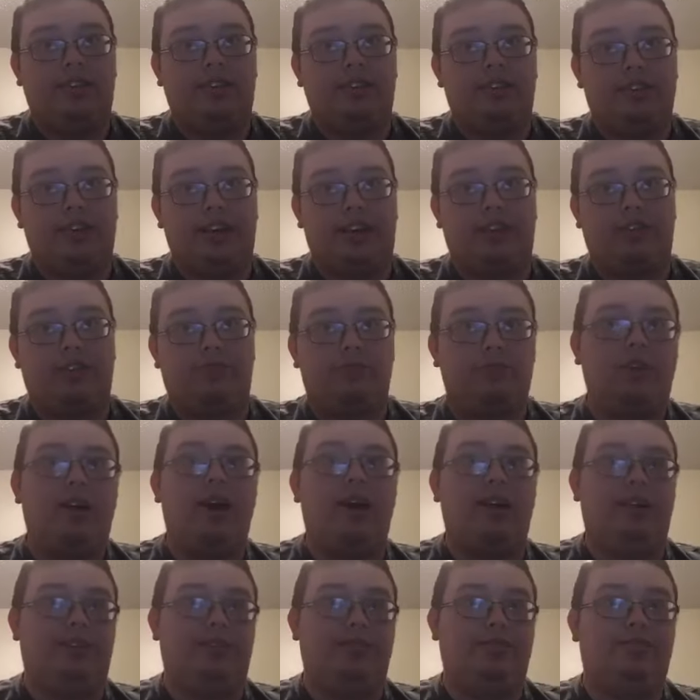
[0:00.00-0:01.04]
Guess
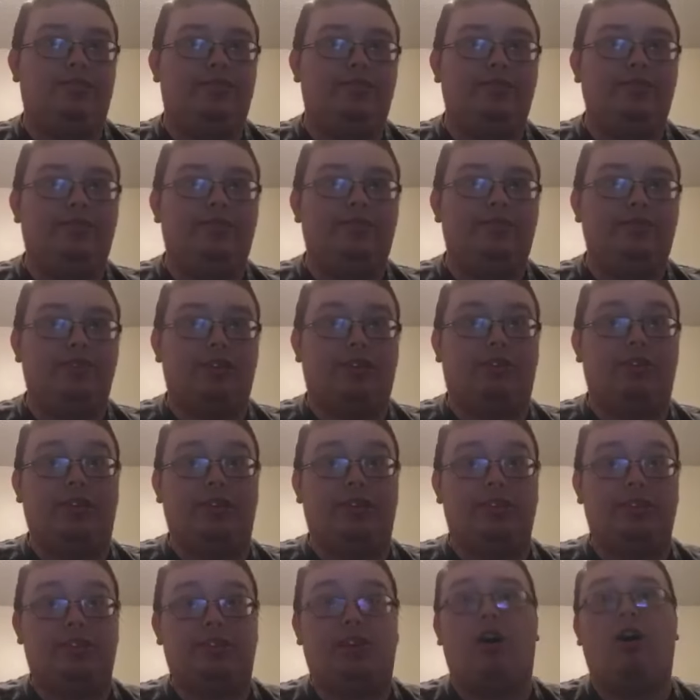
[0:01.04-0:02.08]
what? So did
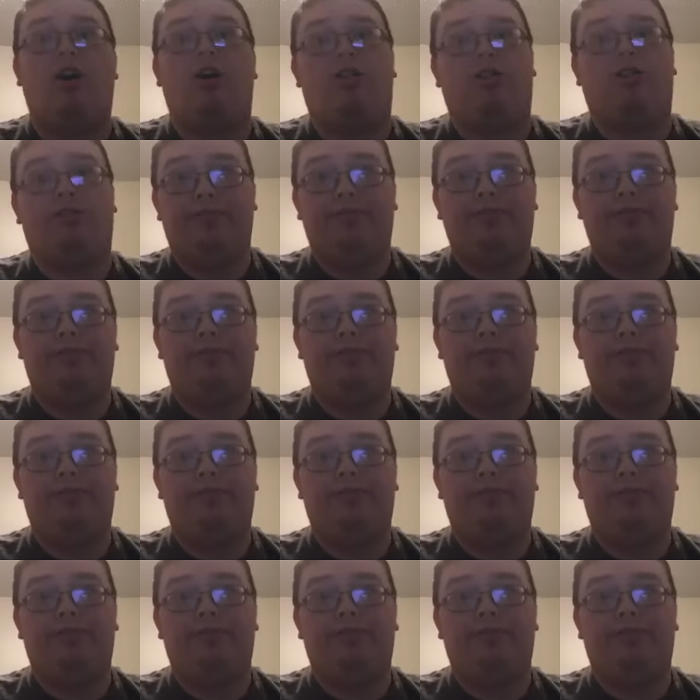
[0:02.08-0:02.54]
Saul.